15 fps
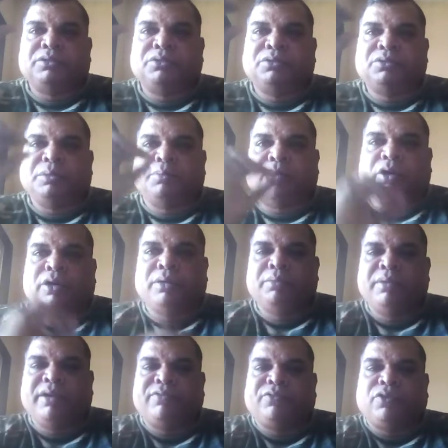to the bottom
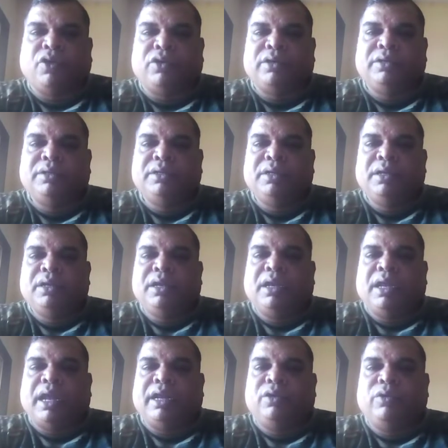left corner
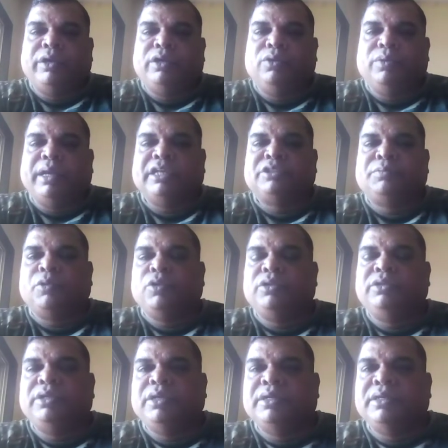and going to
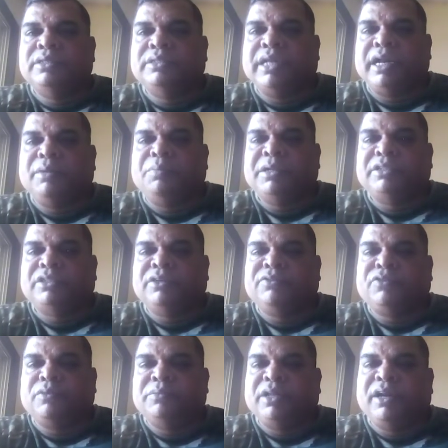explode the desired picture
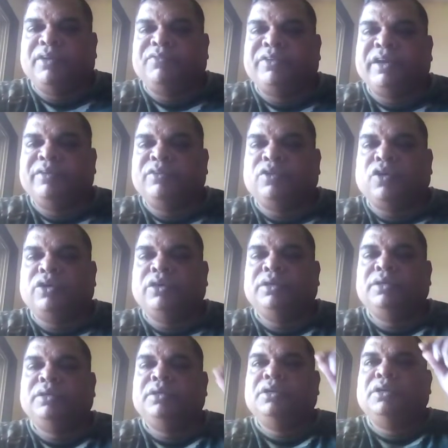from the left hand
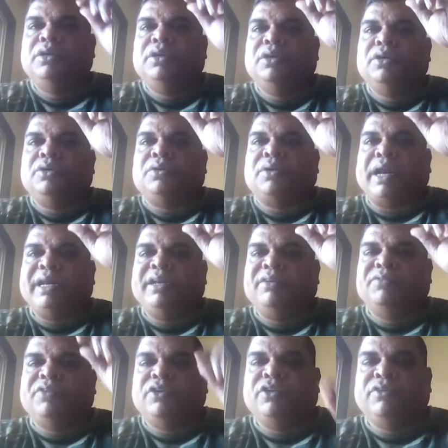corner right in
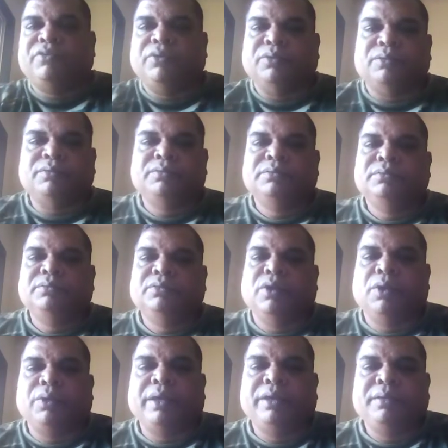front of you.
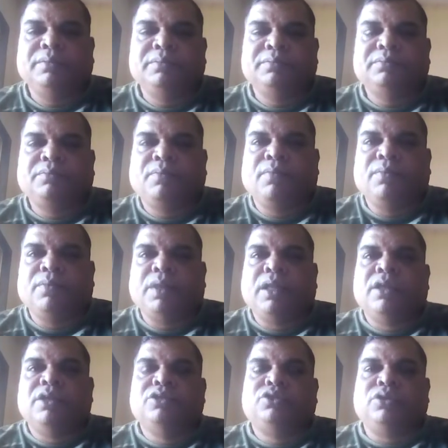Okay,
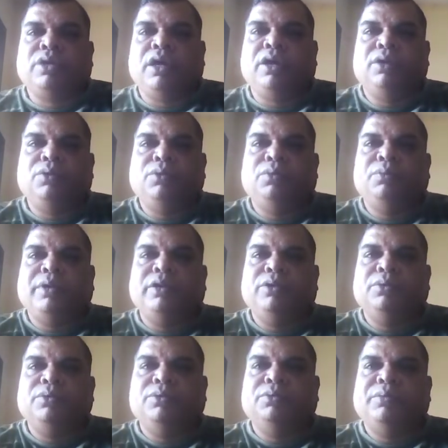so now when
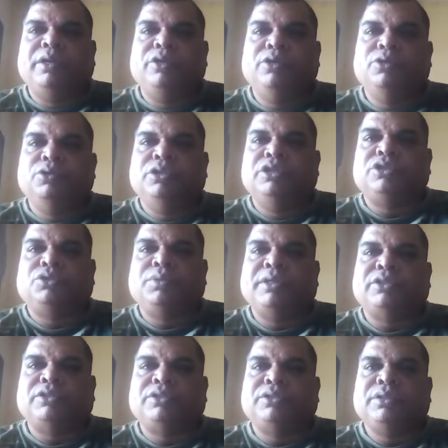you do the
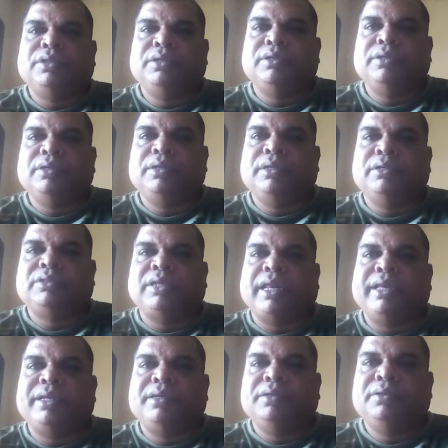swish, it's
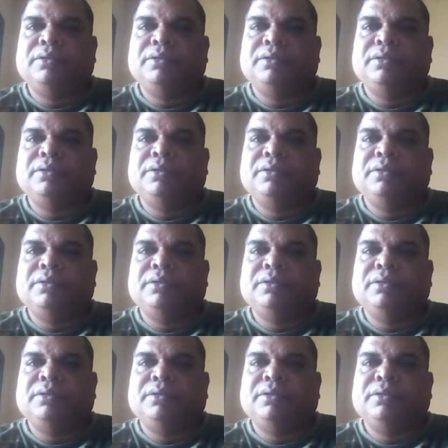like